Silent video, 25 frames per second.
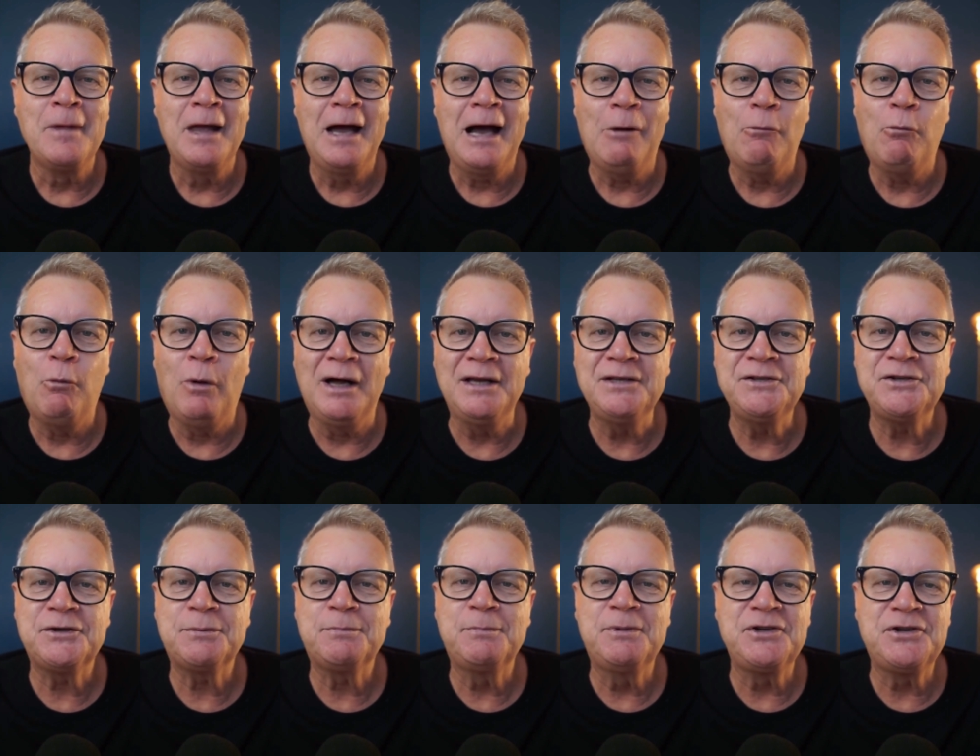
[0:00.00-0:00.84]
a one
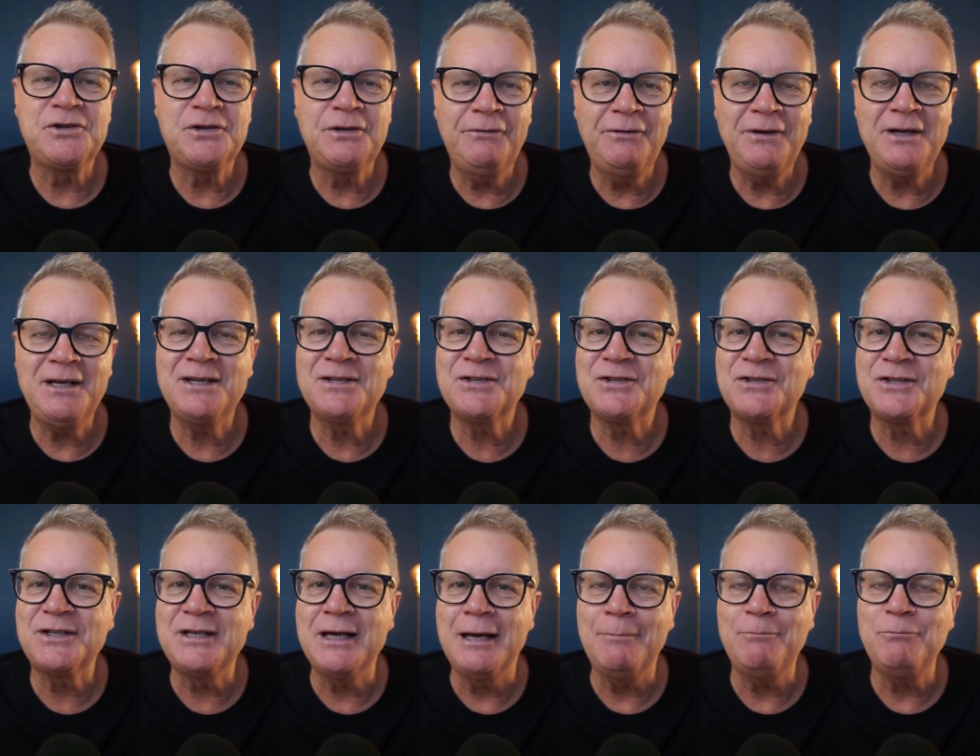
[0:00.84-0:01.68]
specific
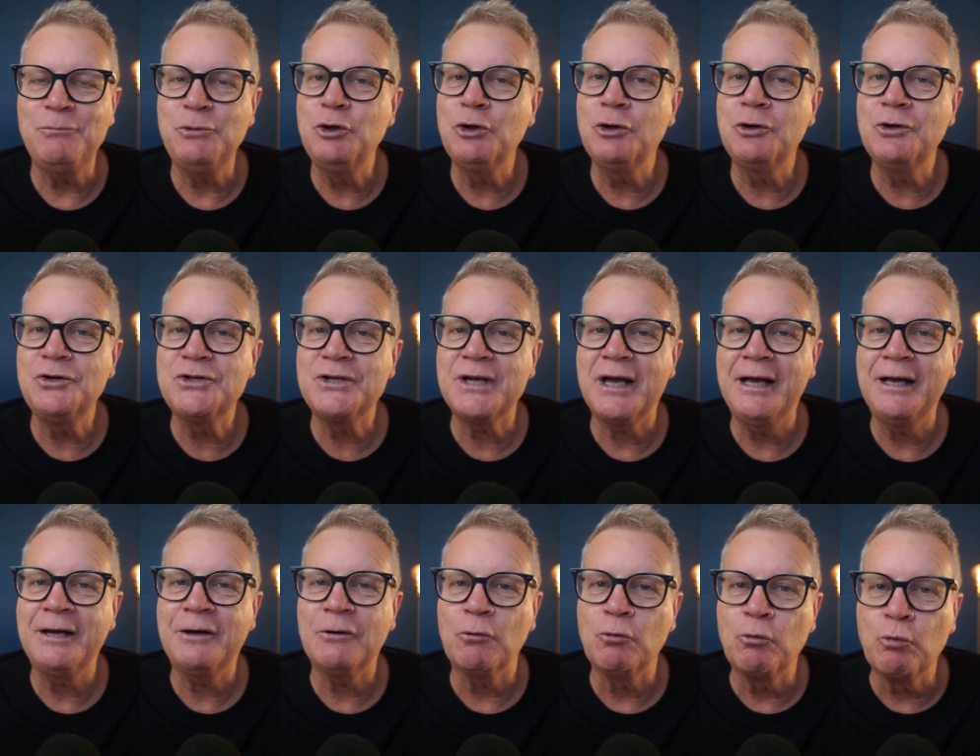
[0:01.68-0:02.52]
step you can
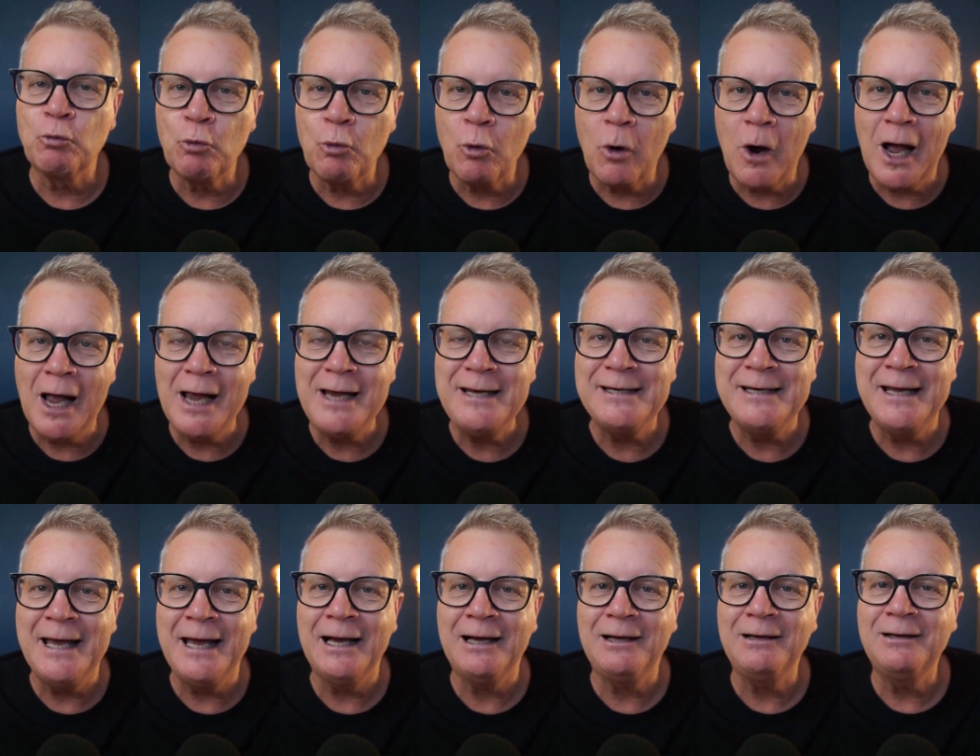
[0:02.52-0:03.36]
take right
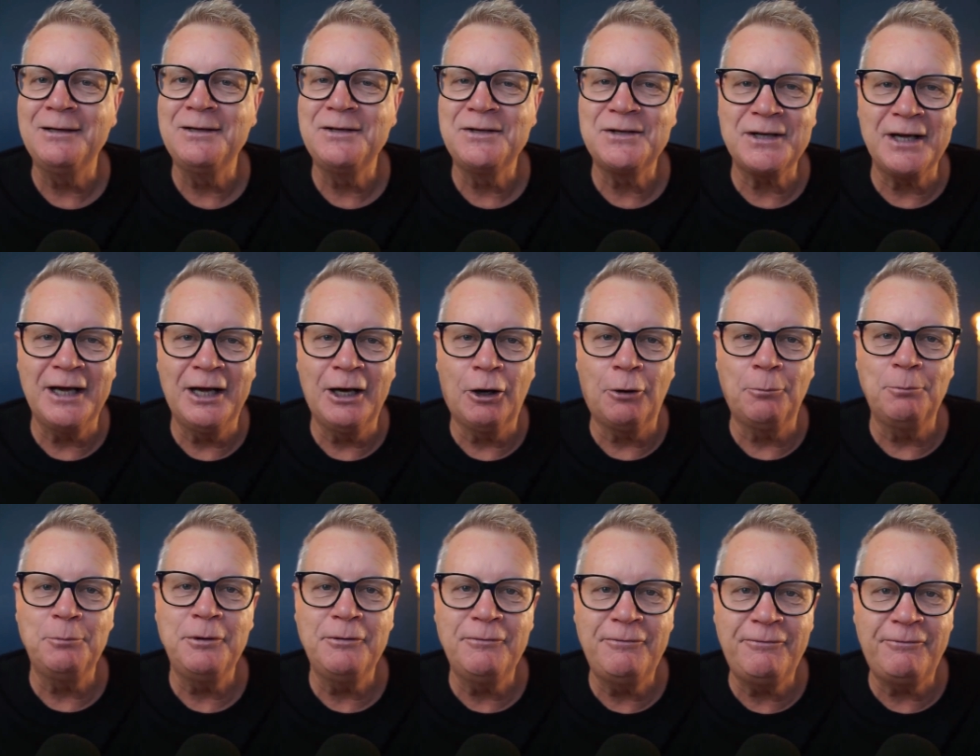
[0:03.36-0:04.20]
now to help
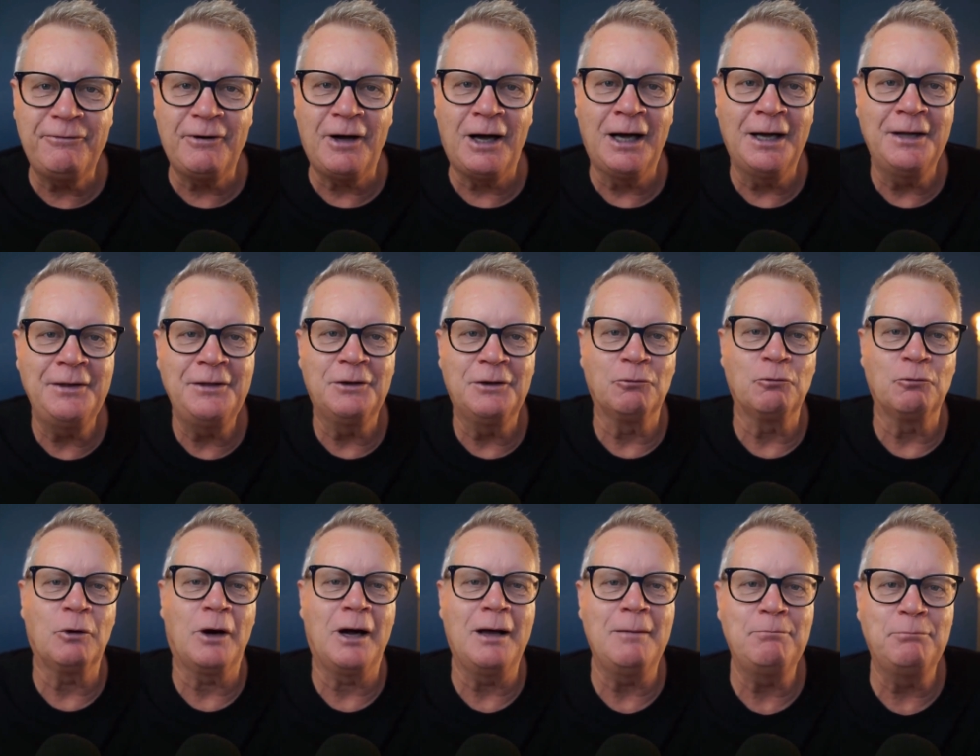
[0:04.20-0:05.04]
find the
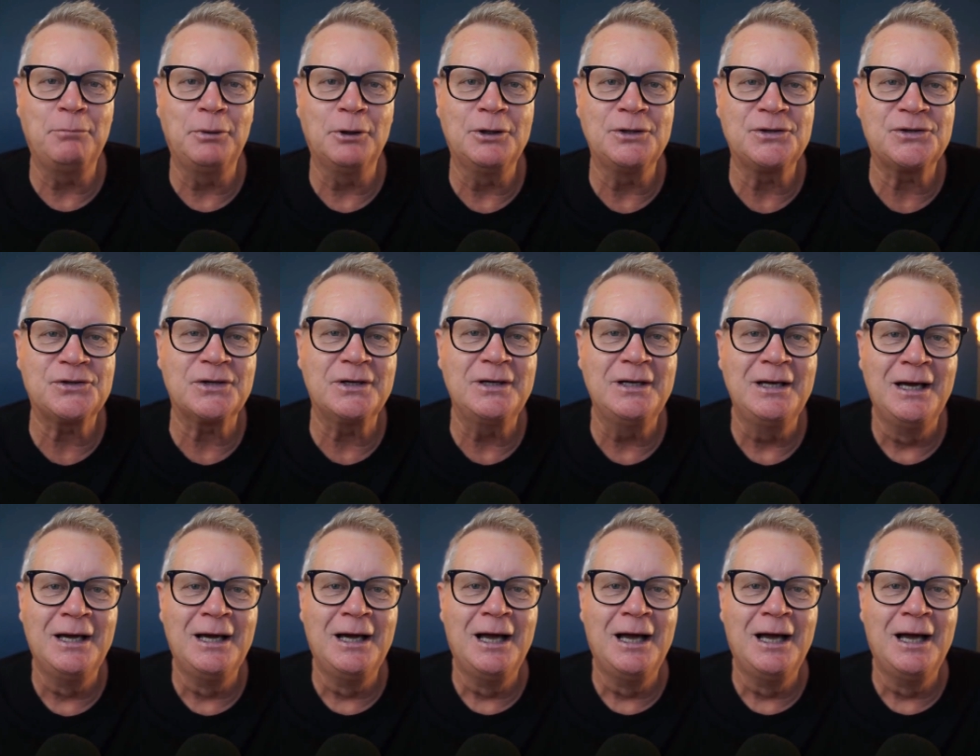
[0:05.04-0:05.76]
right person.